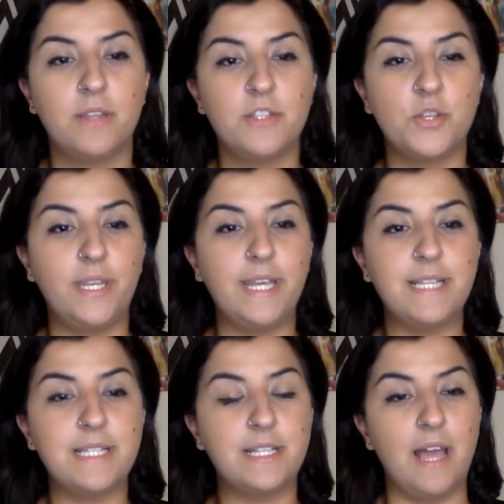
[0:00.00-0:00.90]
So the
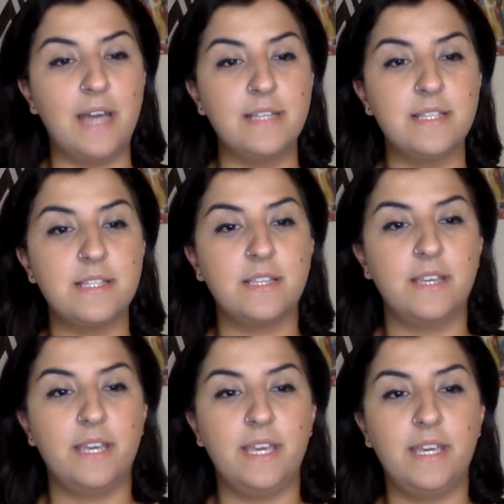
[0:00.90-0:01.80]
next class
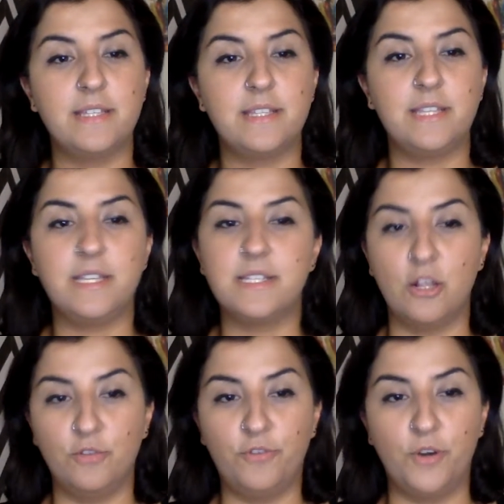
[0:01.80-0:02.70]
is the
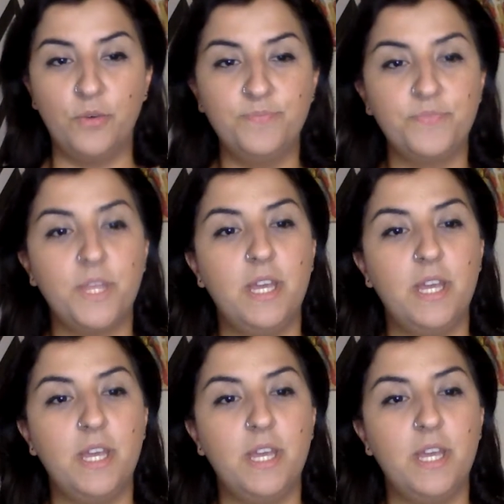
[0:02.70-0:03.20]
sulfo.